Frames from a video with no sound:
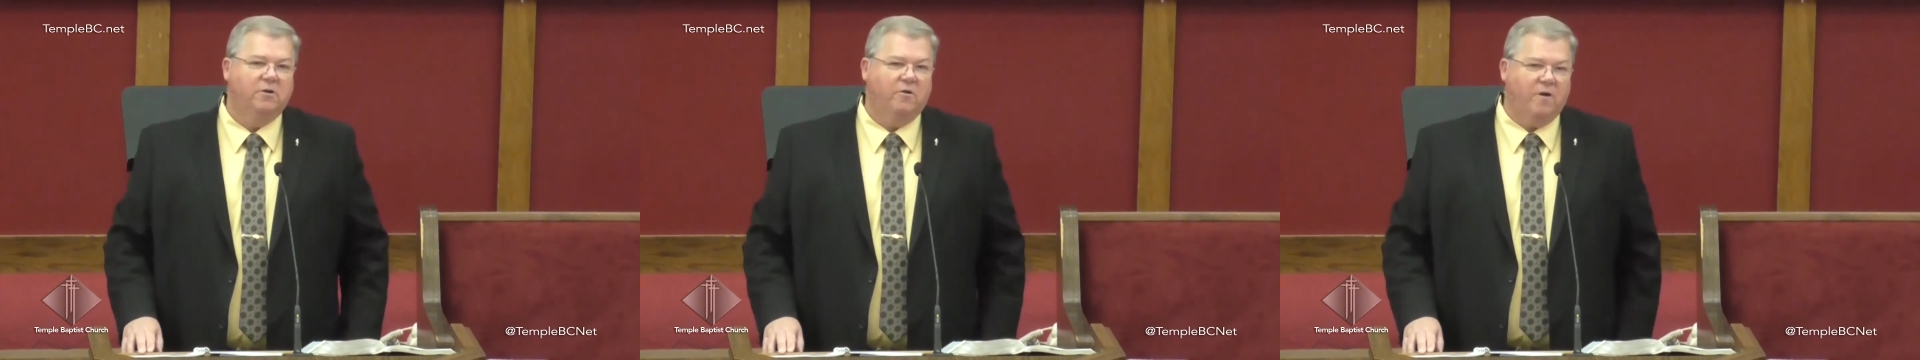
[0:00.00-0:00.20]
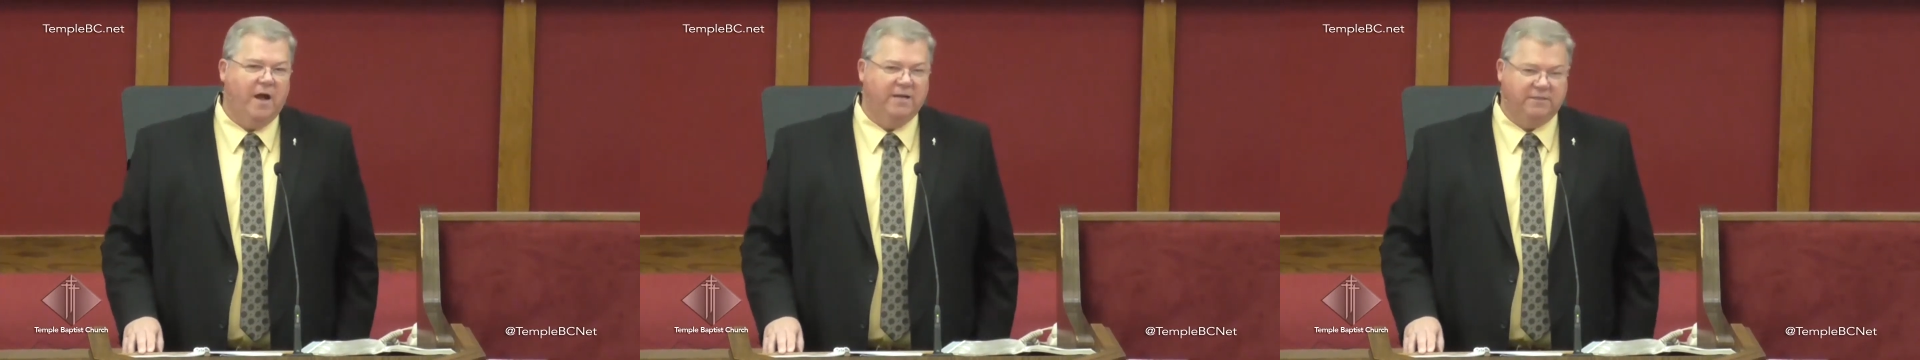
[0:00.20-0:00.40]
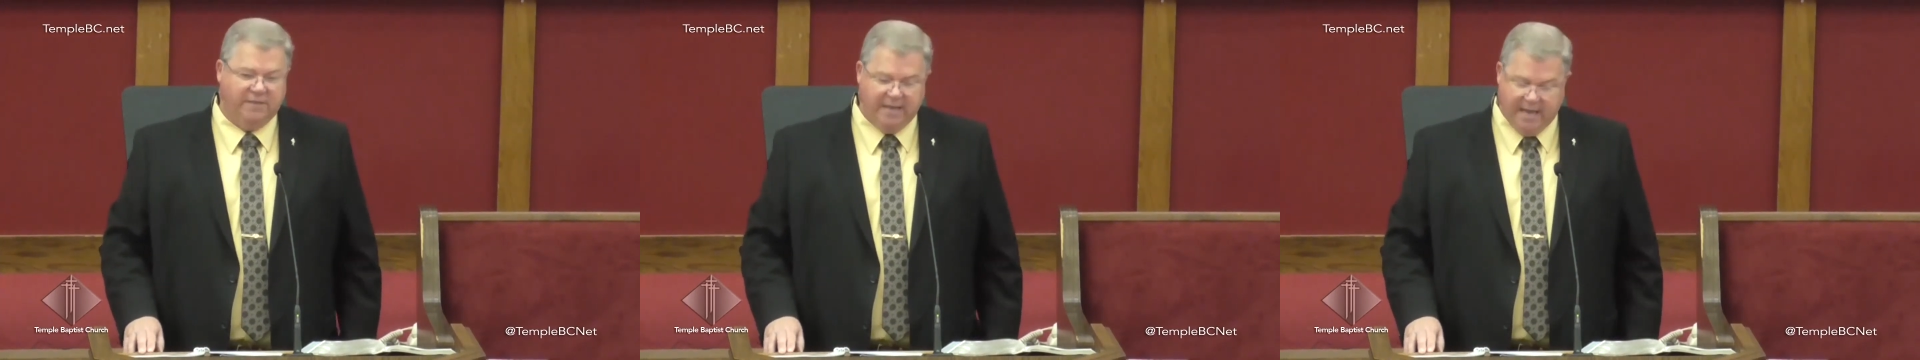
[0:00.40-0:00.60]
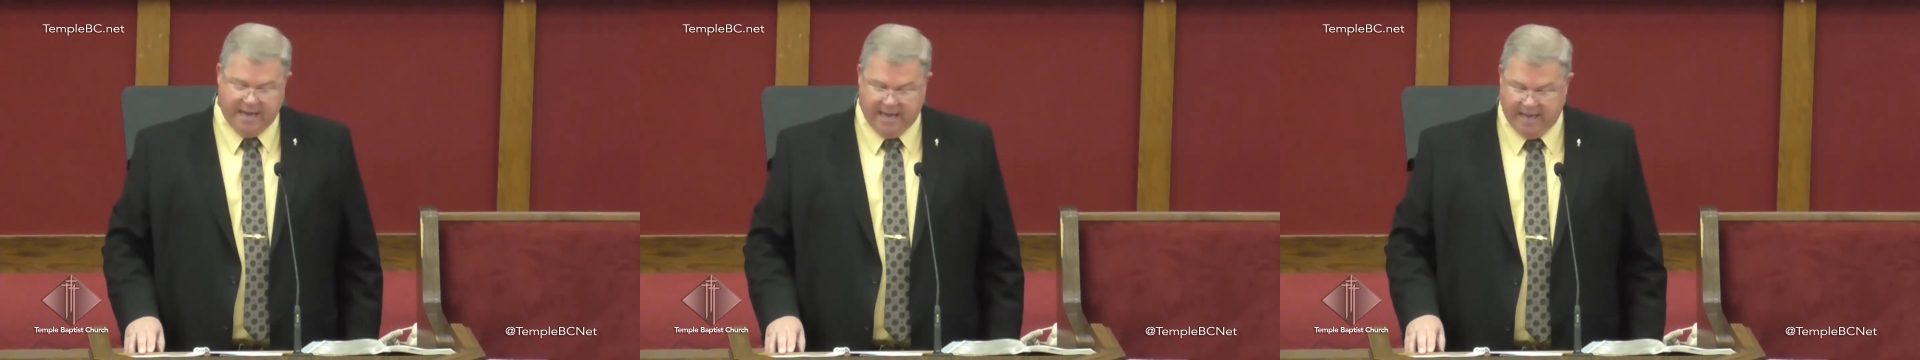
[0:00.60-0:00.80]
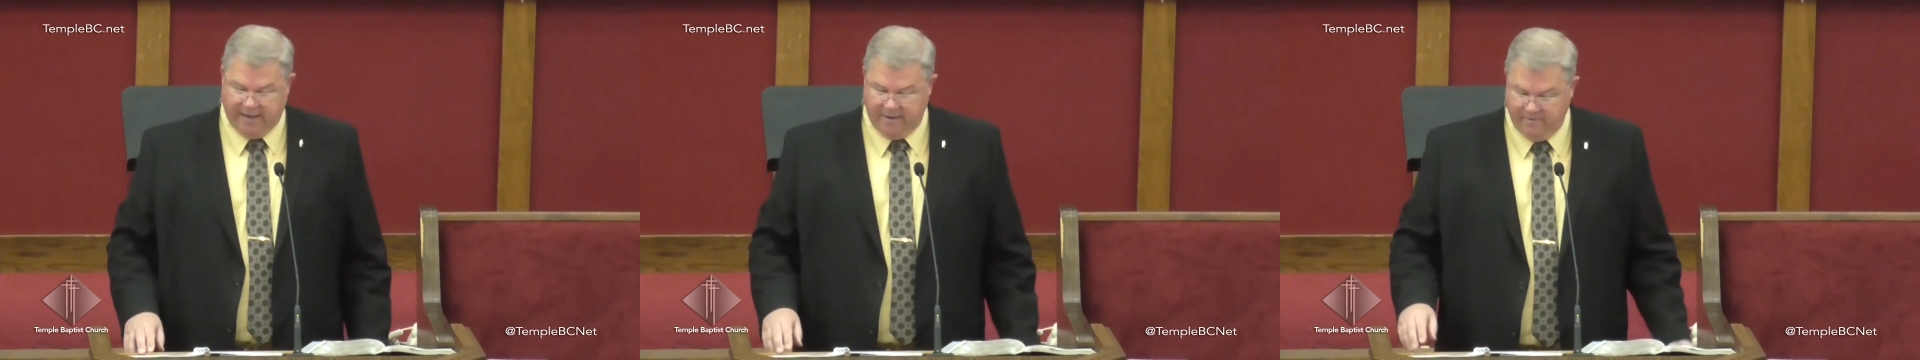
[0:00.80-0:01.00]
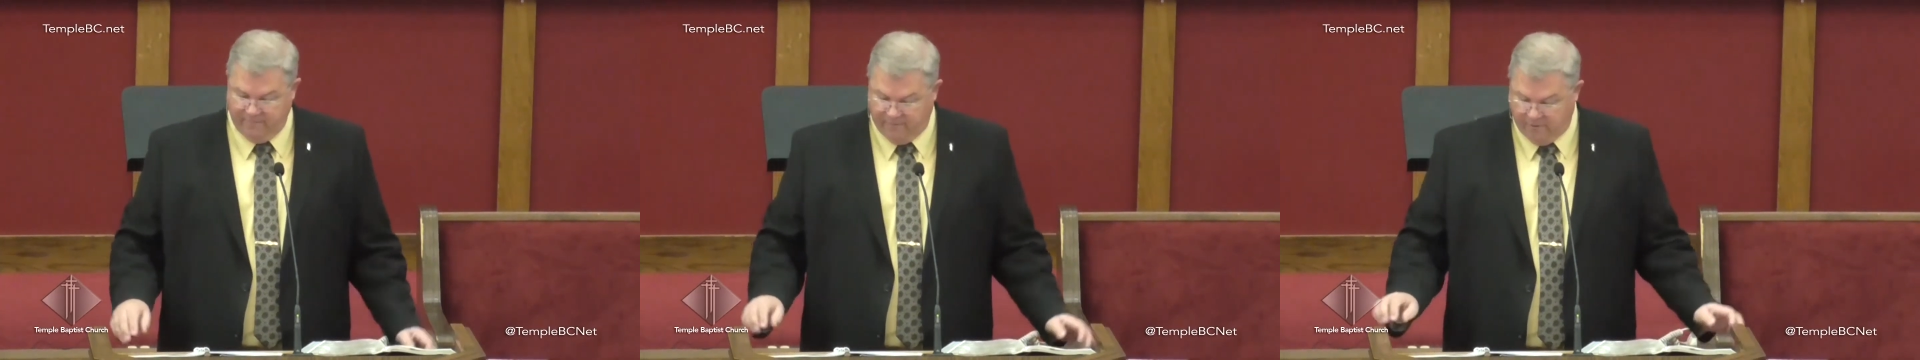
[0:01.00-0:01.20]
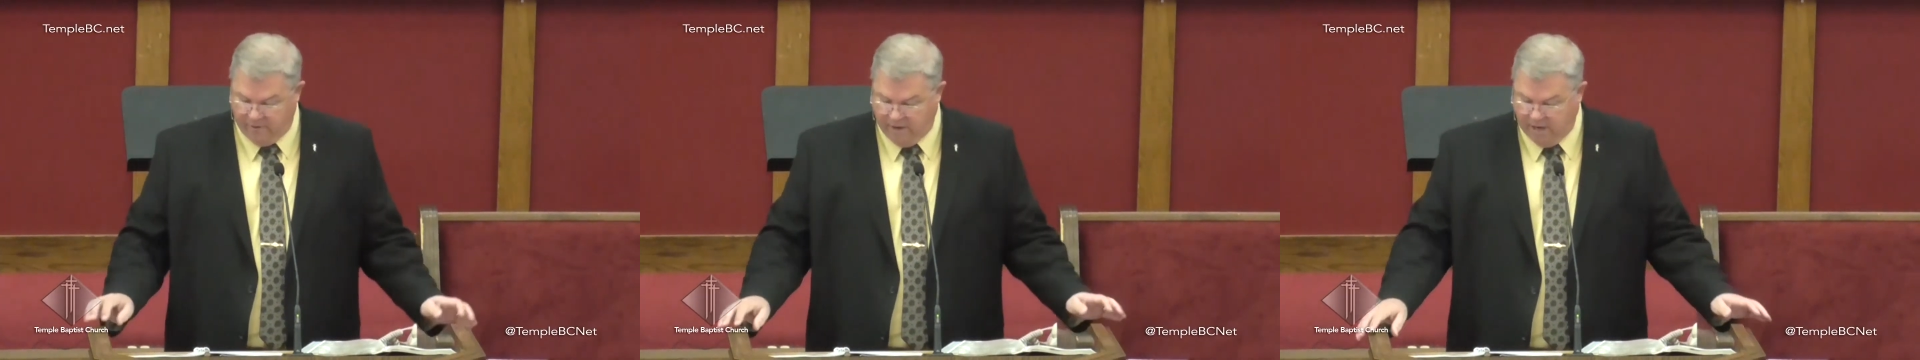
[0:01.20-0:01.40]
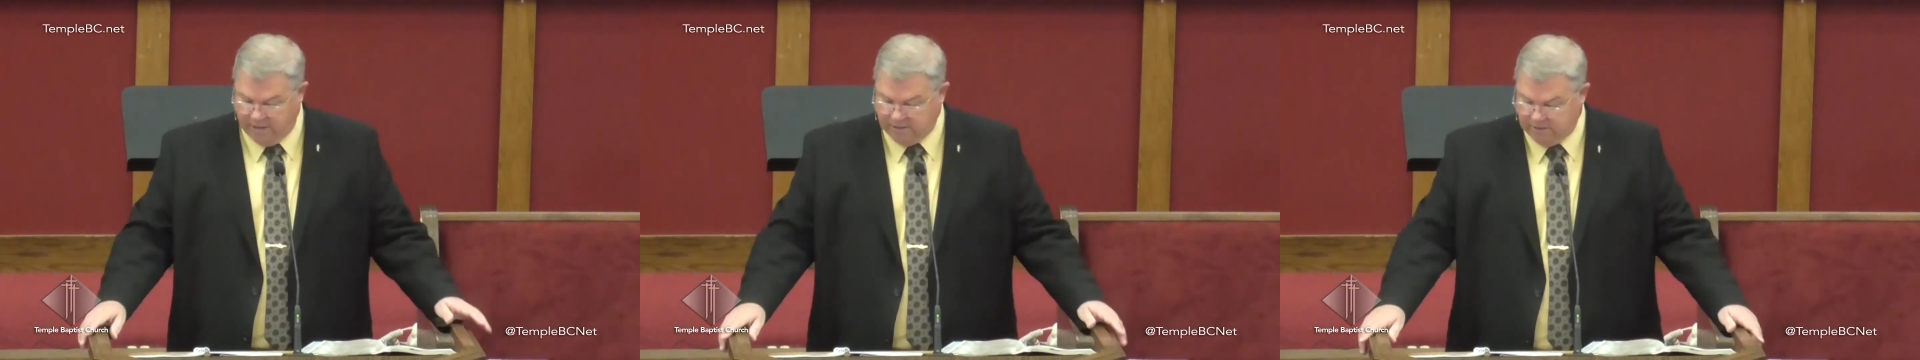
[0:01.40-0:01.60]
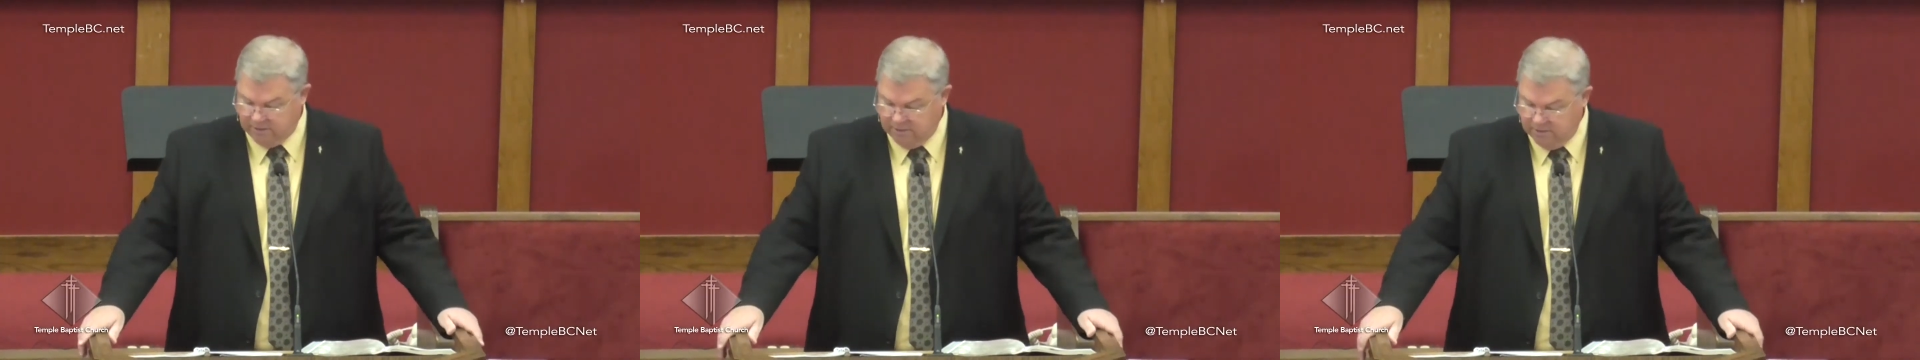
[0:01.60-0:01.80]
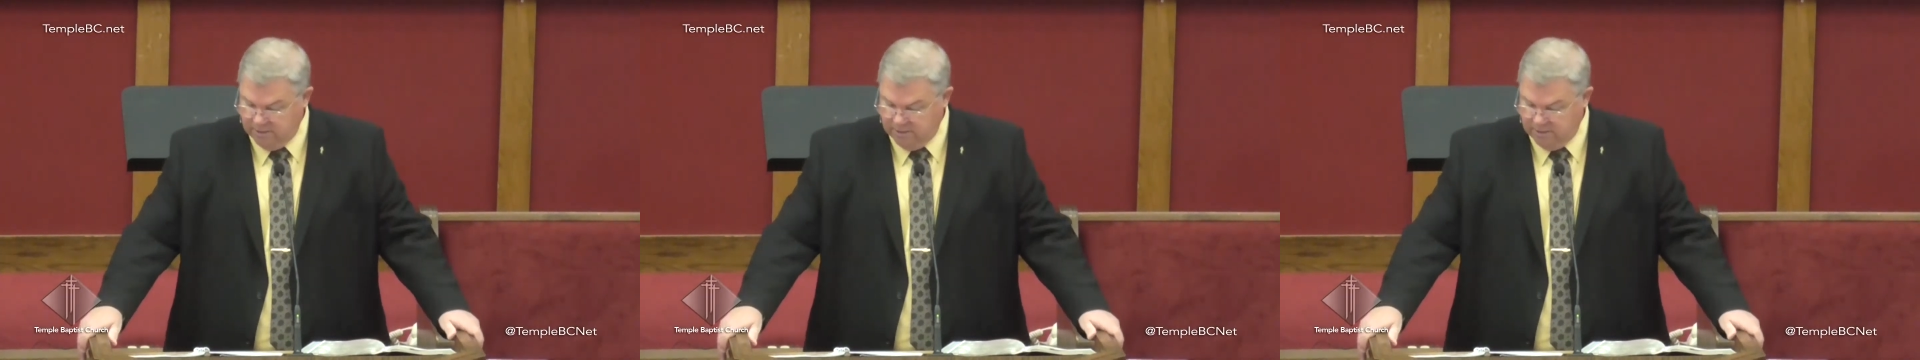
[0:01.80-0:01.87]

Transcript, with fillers: Christ died for us.